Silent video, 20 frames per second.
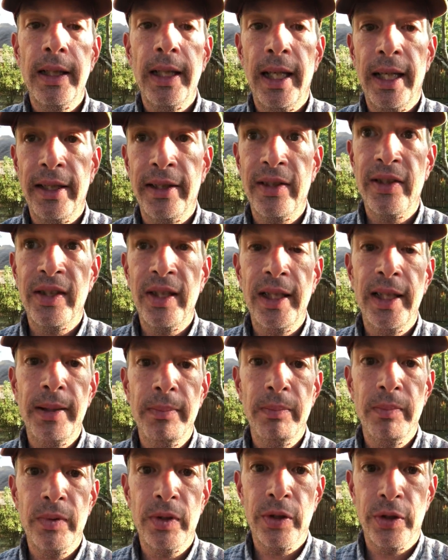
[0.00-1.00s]
It
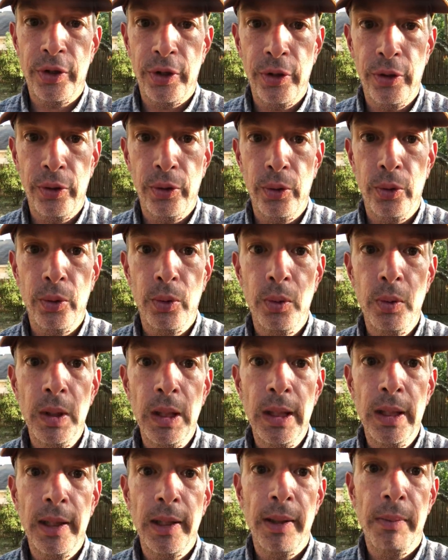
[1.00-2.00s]
seems to
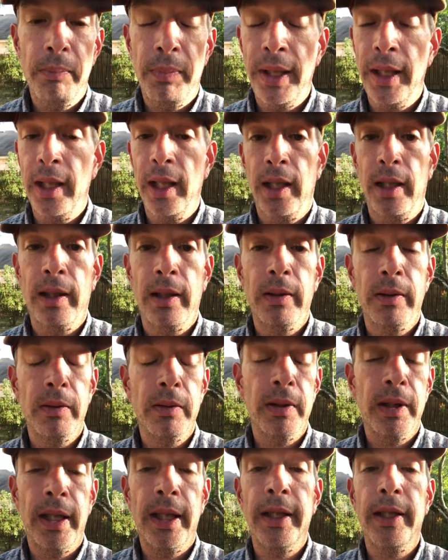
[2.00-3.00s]
be an
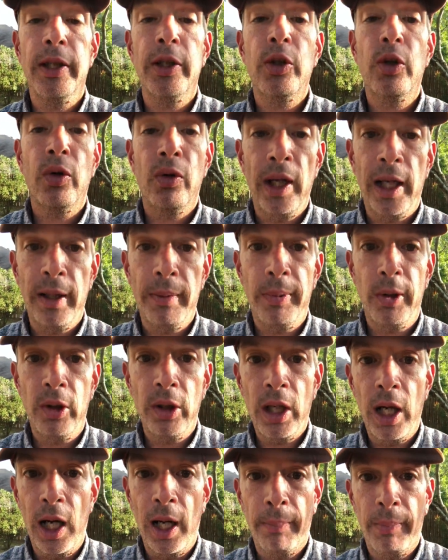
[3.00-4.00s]
incredible
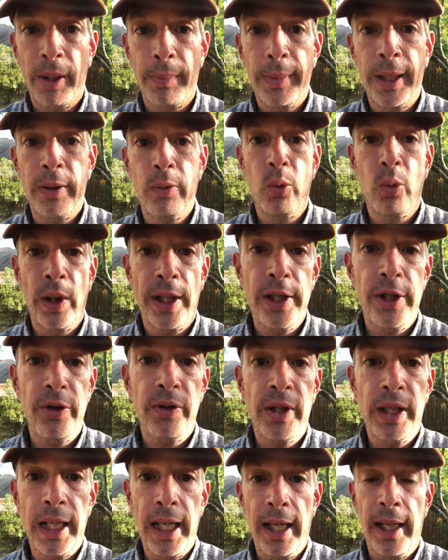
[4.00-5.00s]
compliment when you
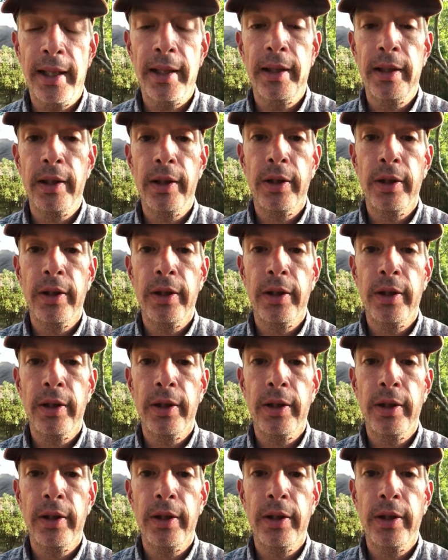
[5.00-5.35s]
get